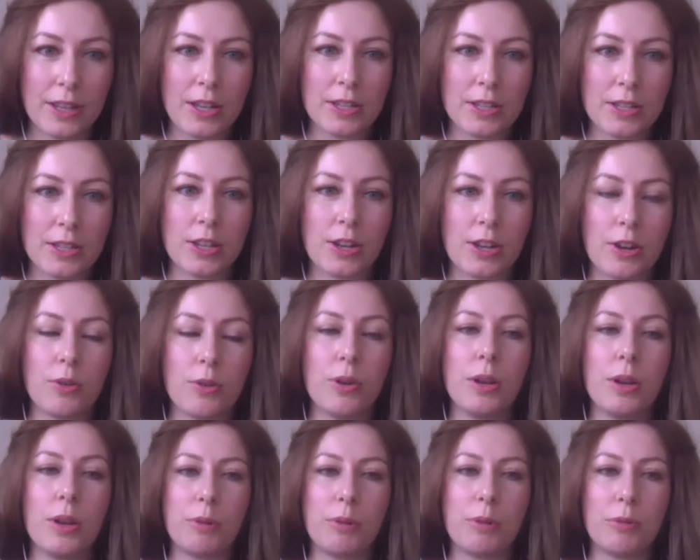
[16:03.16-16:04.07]
So,
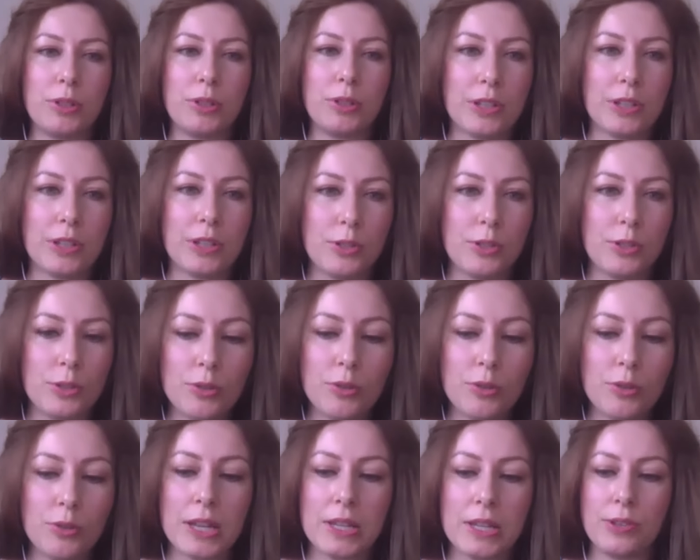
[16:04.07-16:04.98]
but what you can
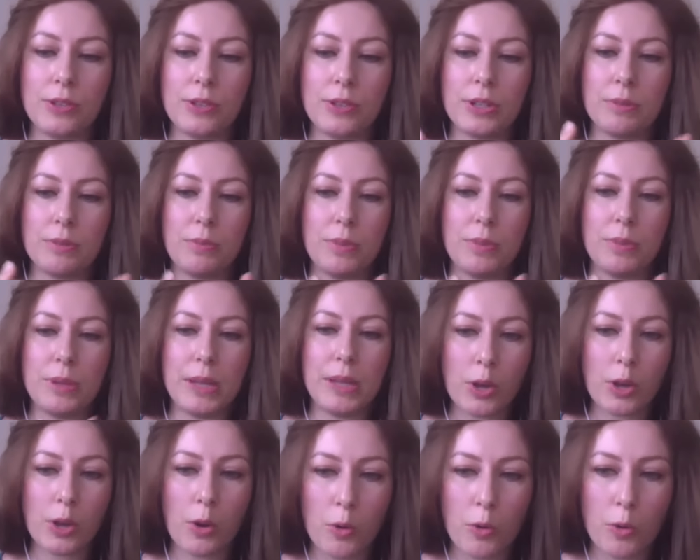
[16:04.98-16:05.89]
do is you can be
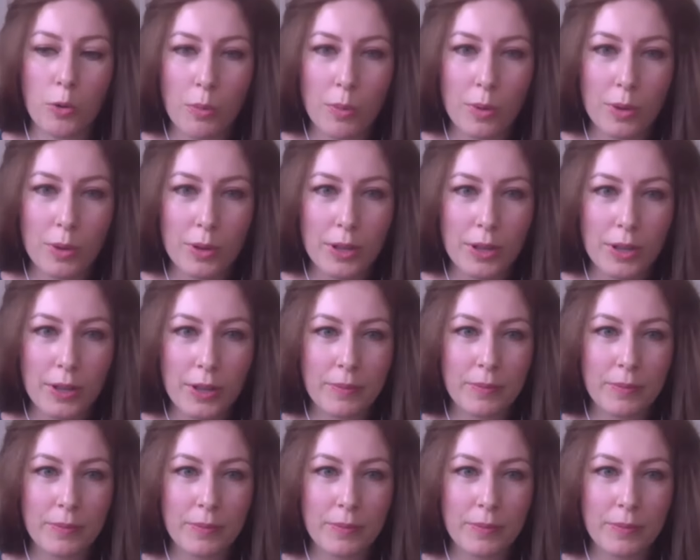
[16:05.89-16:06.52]
at home,